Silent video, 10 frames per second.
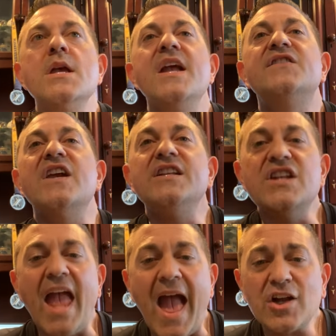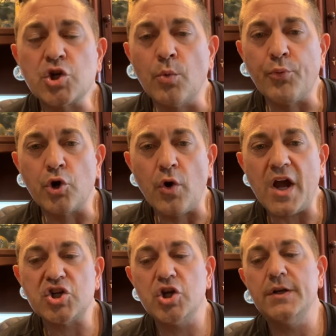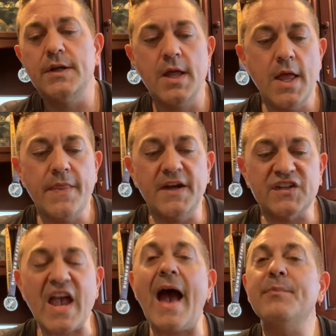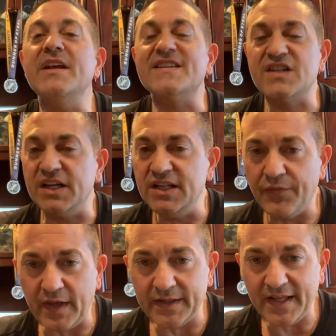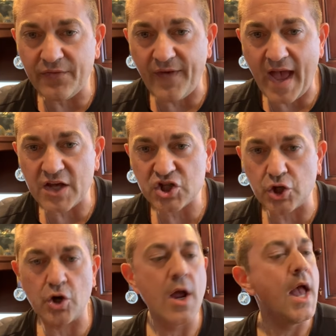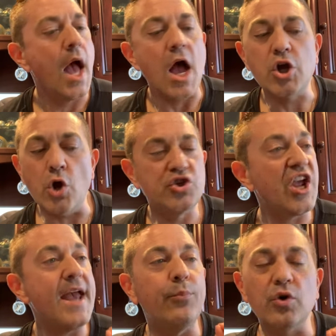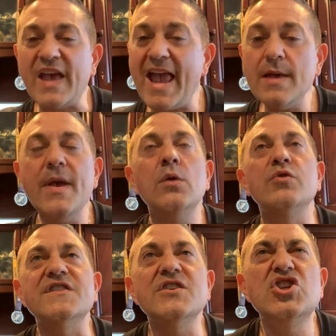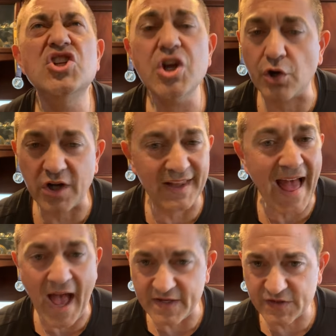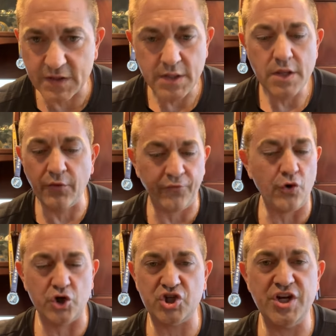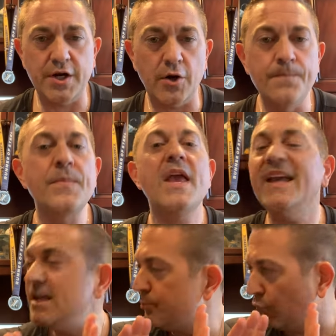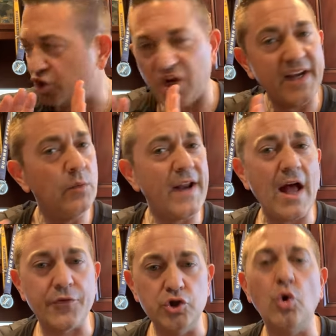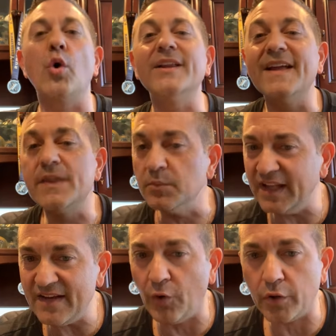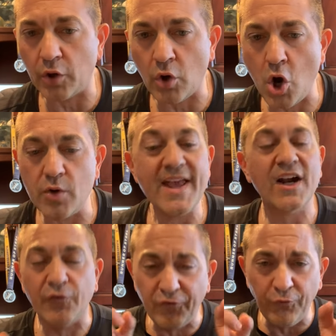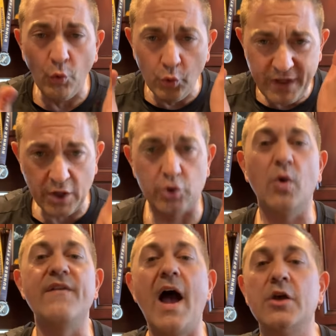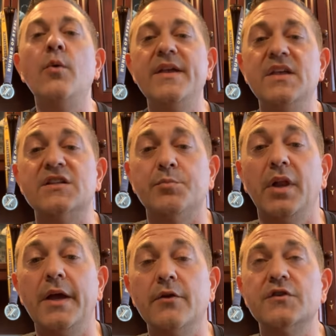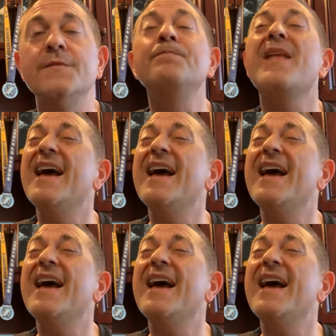It's a natural progression that is happening significantly faster. Coach Capel came in, was sheer class the first year. He didn't push anyone out the door. He let them leave on their own. He had a full year to evaluate these players.